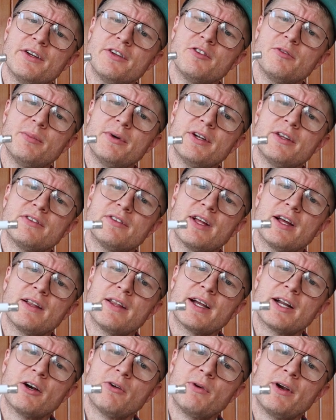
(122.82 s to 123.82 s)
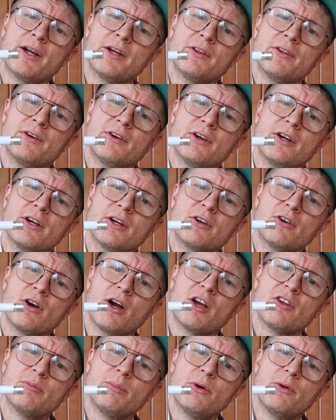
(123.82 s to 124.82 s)
is, but it's not like a regular uh,
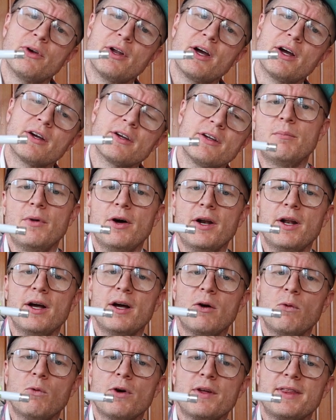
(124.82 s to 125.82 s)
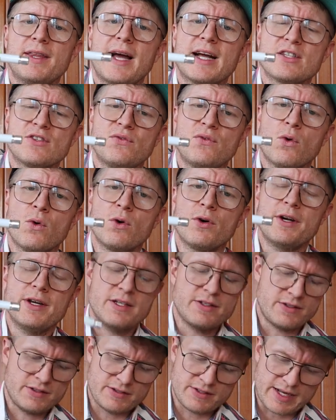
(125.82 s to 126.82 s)
crossbow nock. But uh, what that's for
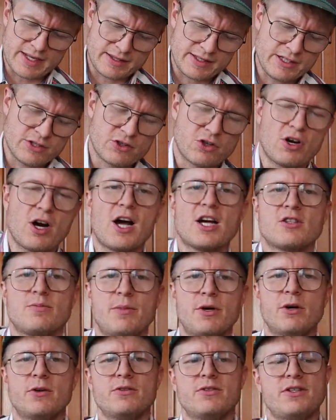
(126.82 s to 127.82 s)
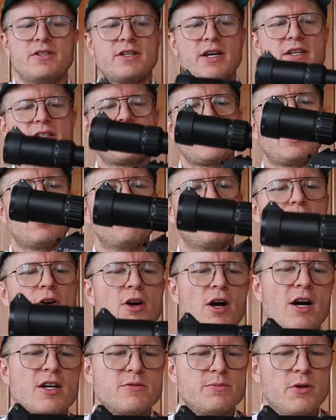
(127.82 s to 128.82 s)
is, that these crossbows, these Excalibur
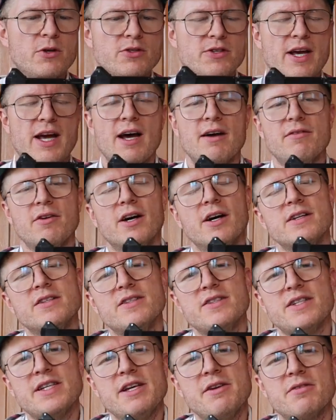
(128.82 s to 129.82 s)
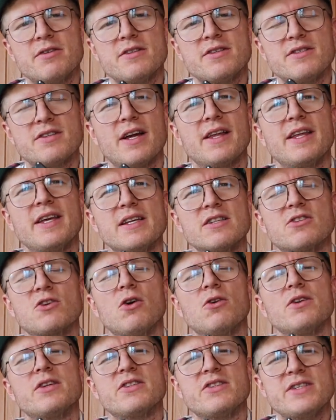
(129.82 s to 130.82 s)
crossbows, they have a cease. I think it's
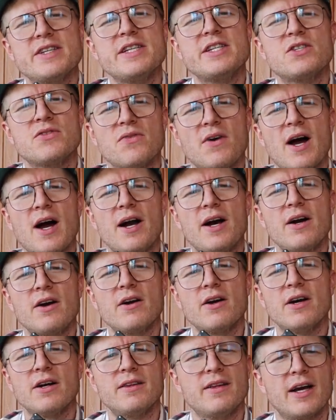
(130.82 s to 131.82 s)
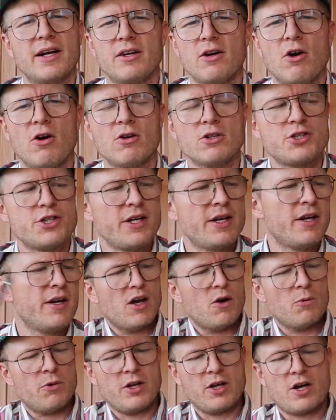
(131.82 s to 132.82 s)
called a ceasefire uh, technology.
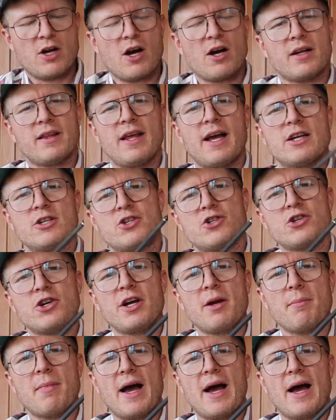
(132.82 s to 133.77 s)
And when you cock that string